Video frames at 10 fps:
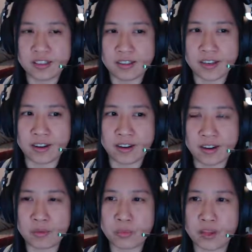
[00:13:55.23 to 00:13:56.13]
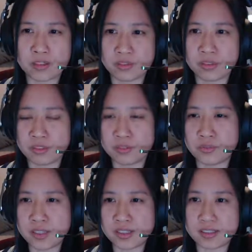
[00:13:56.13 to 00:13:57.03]
in there, like what really
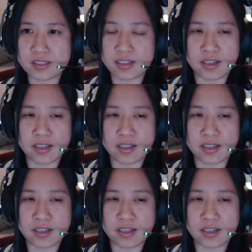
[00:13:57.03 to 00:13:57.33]
fits.